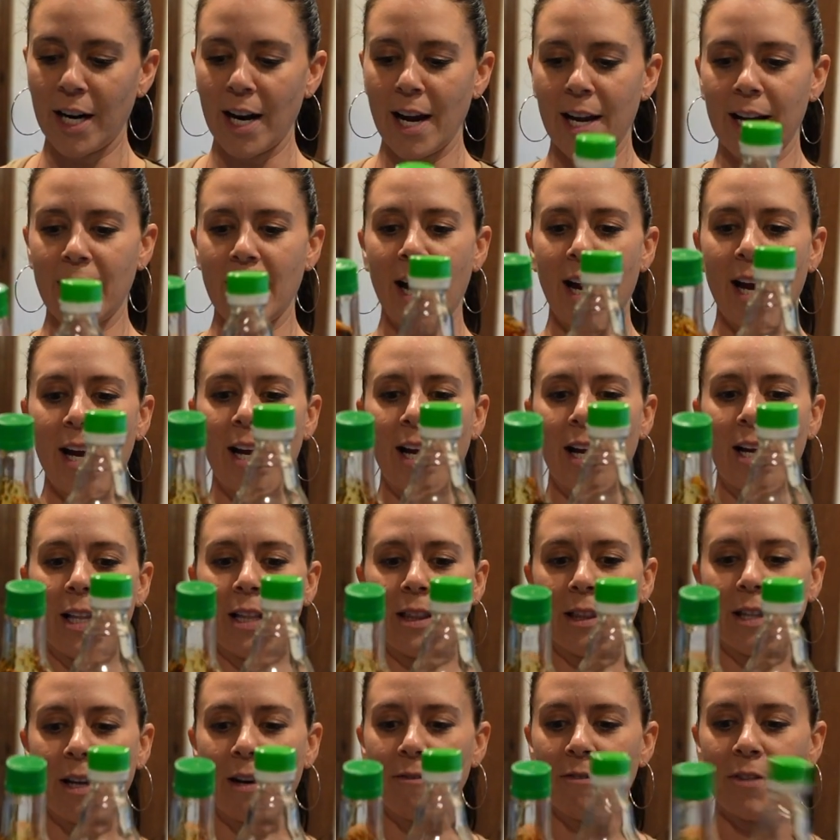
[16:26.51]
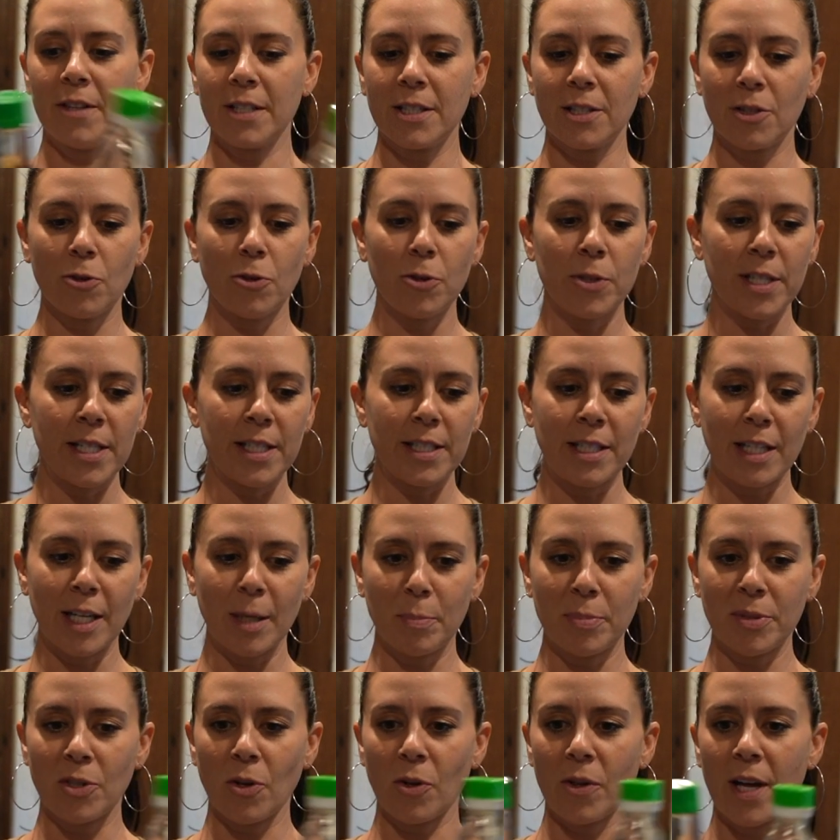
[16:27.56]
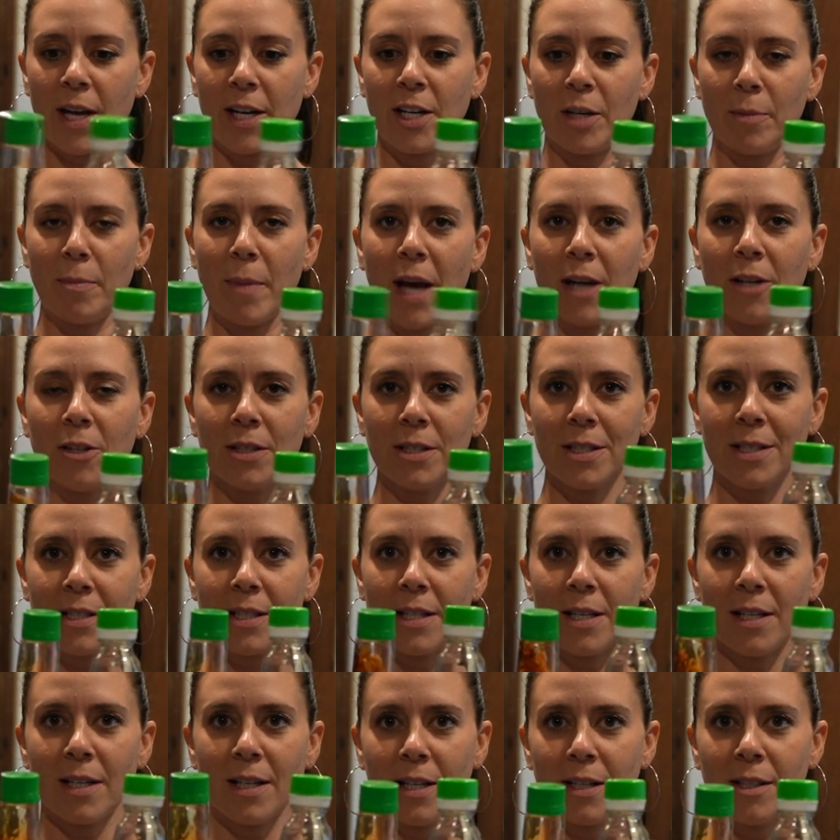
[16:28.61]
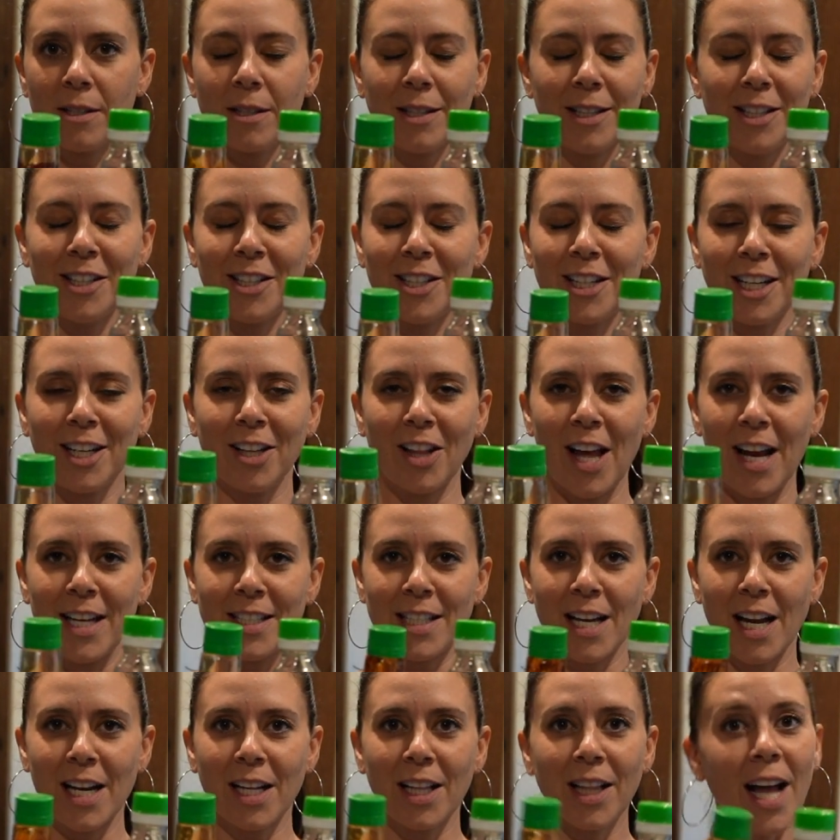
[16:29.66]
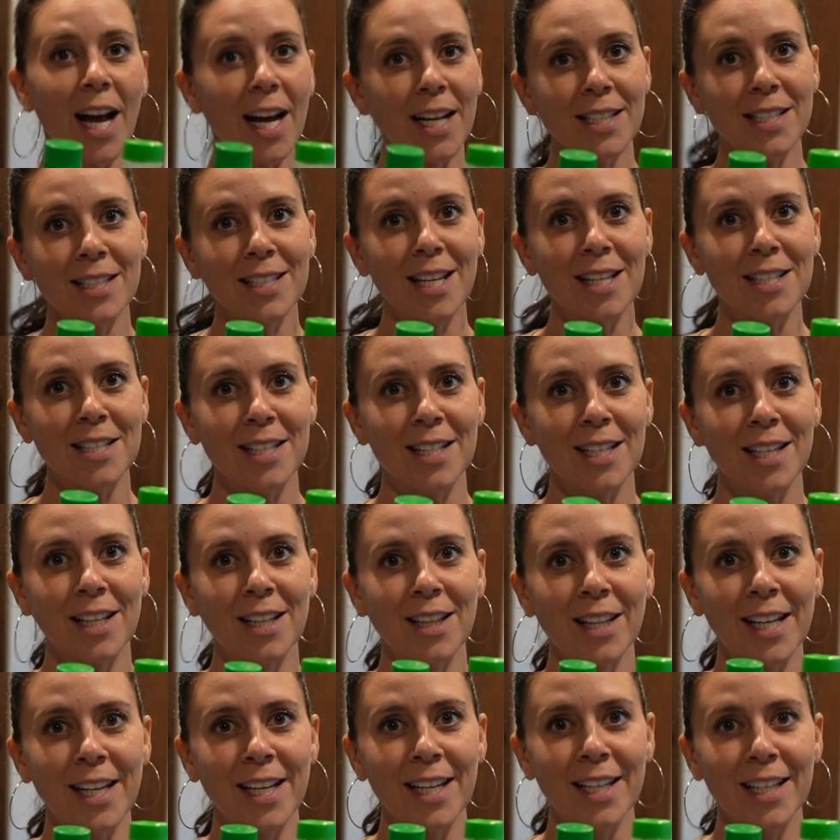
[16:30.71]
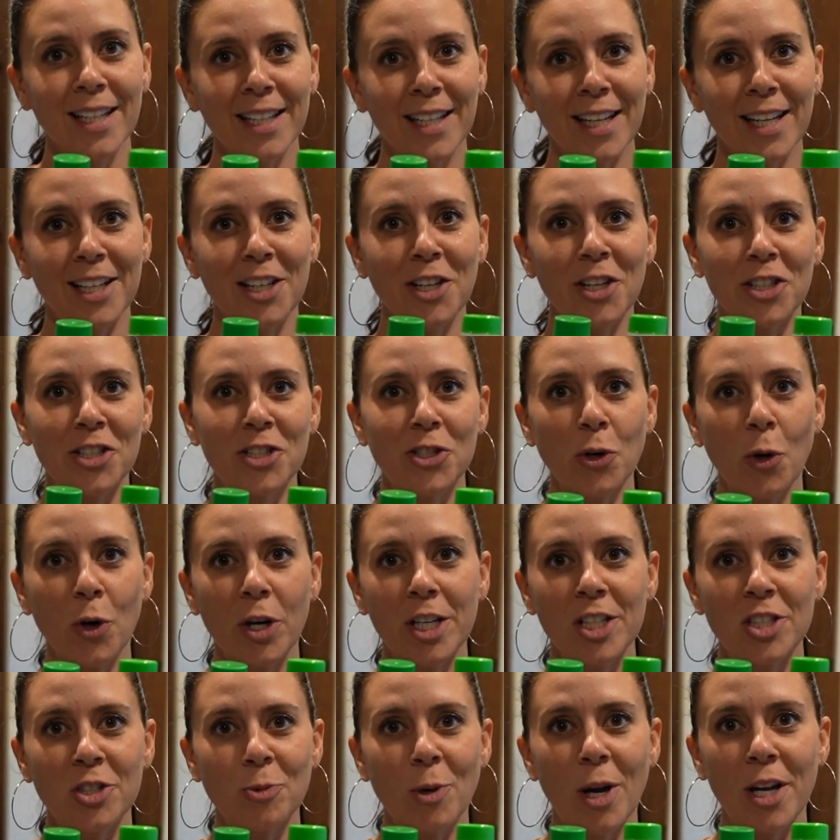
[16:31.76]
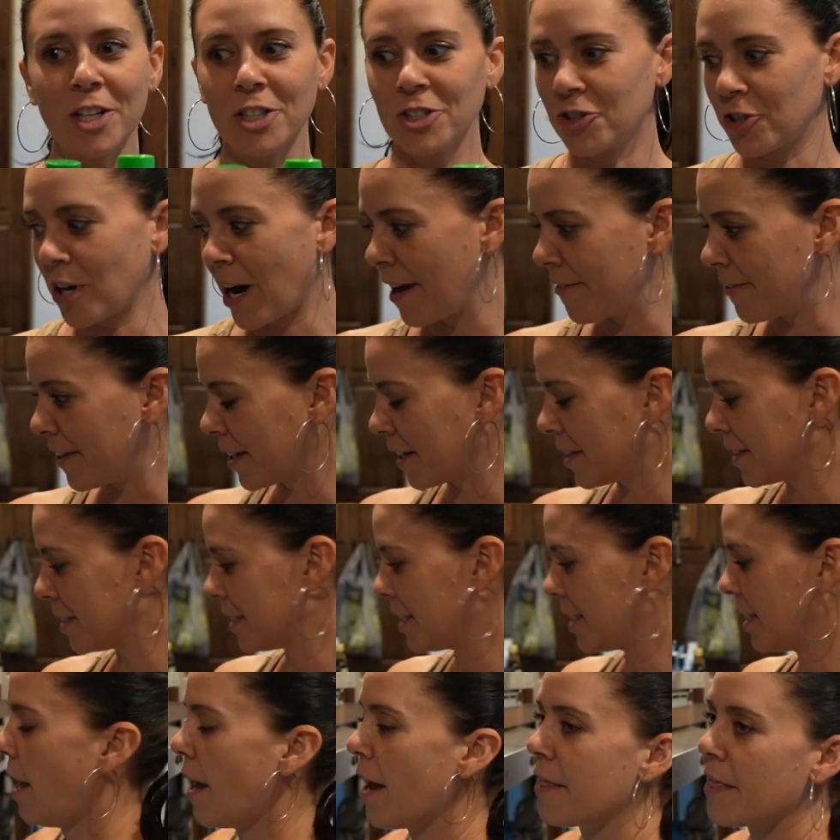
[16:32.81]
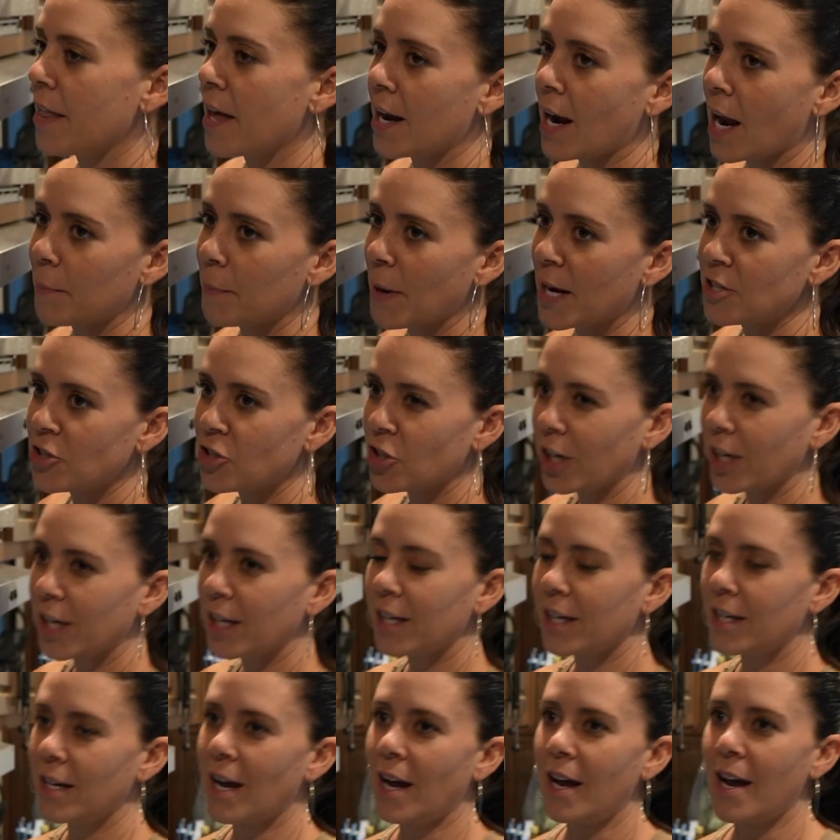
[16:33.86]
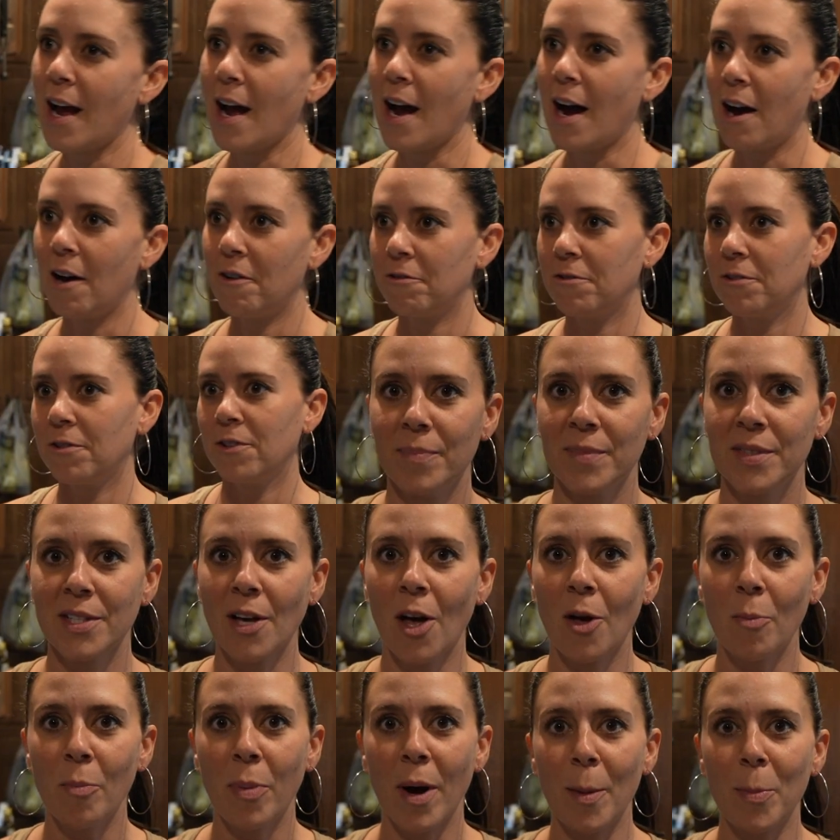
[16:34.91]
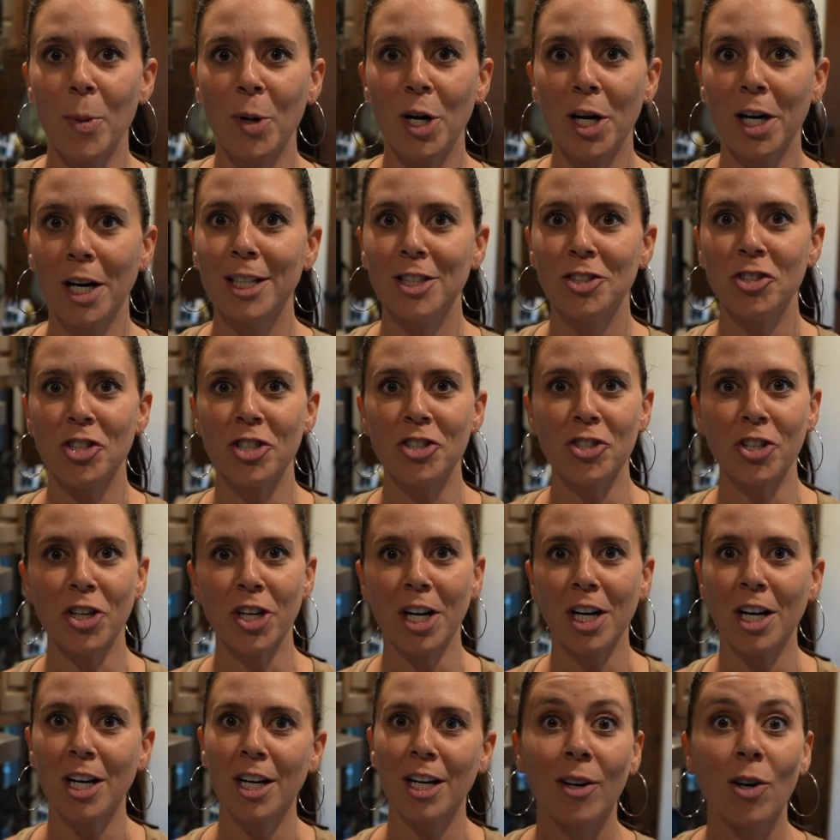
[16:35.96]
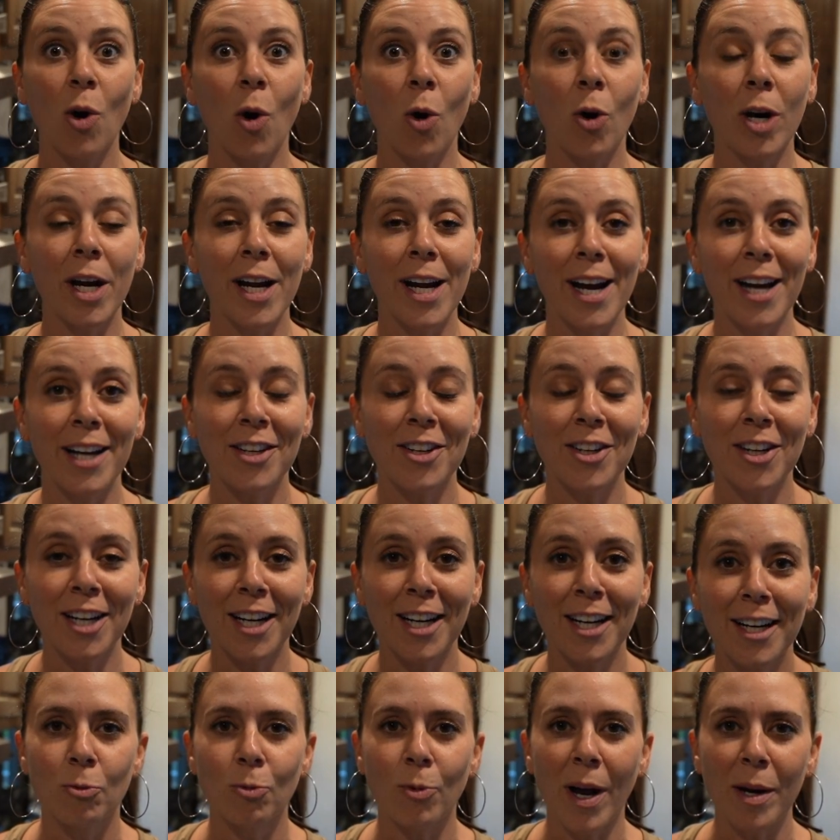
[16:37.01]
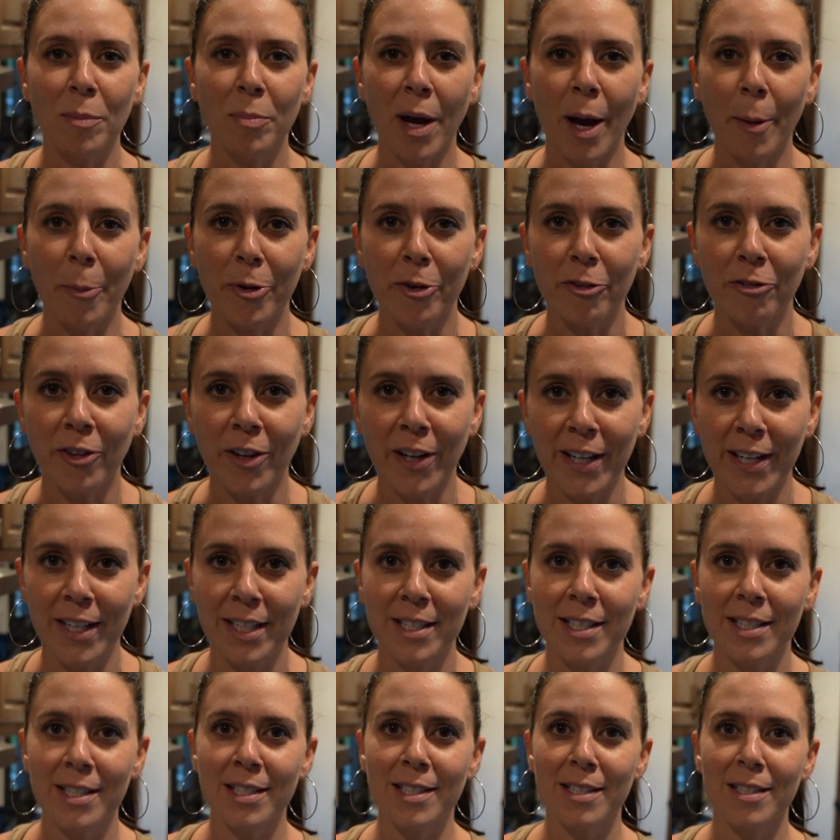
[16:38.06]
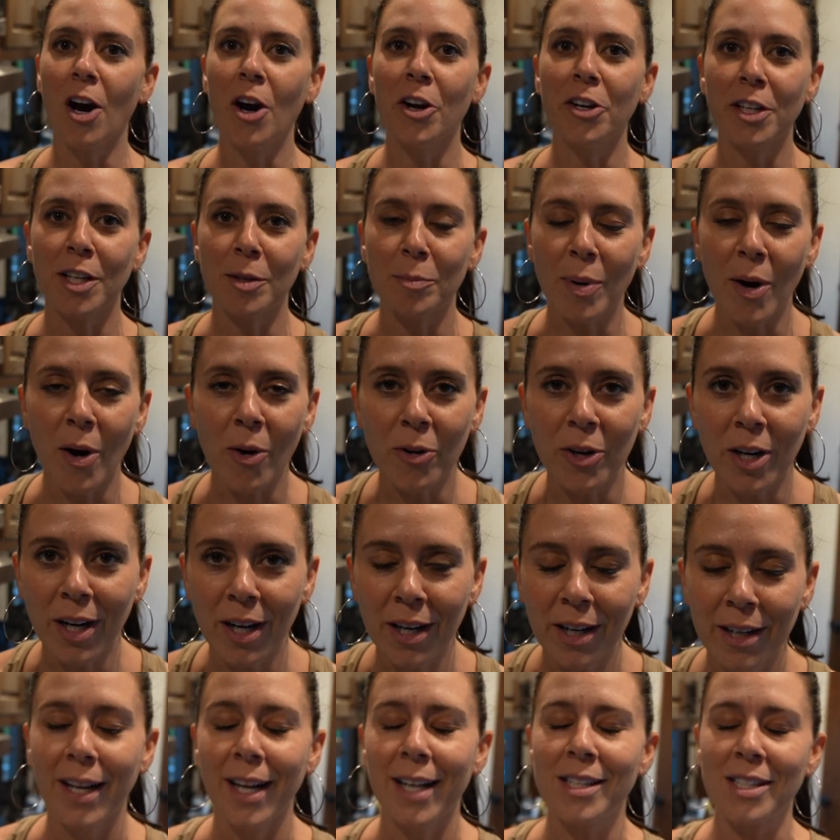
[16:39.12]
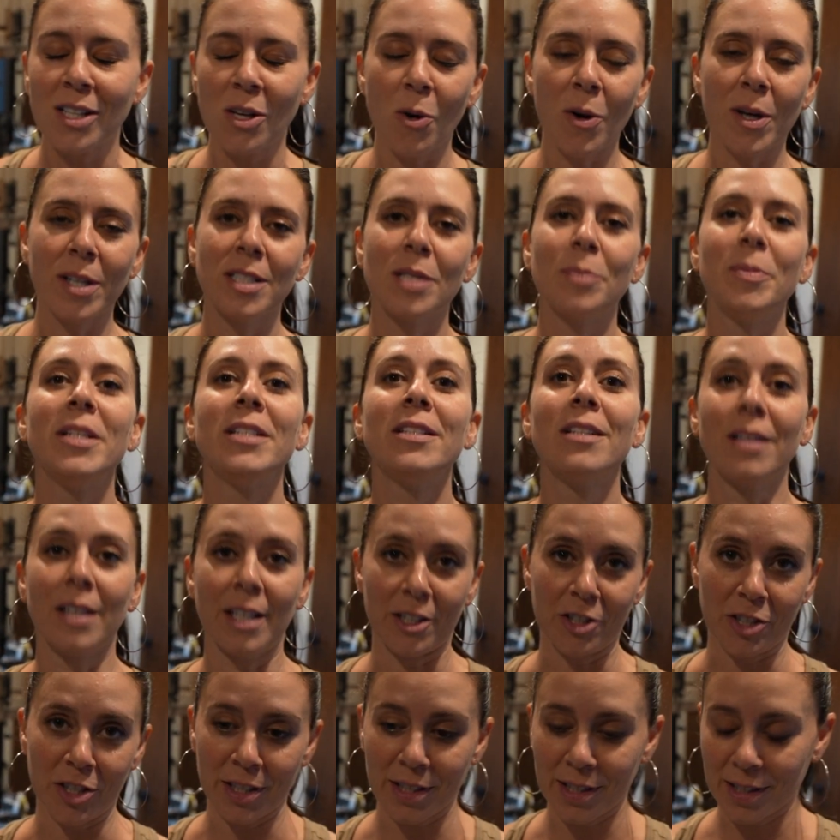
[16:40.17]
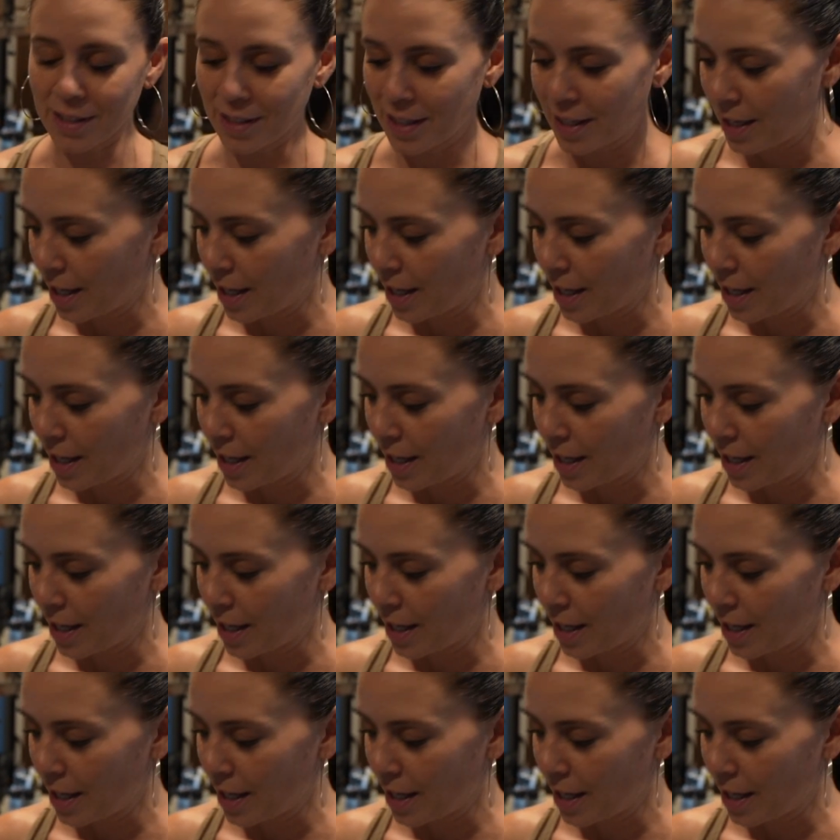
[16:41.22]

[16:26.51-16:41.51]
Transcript: And I love this koozie tip so that your metals, your glass on glass doesn't clink in your storage while you're driving. And then on my chicken, I have salt, pepper, ginger, coriander, red pepper flakes, onion powder. It's going to be delicious.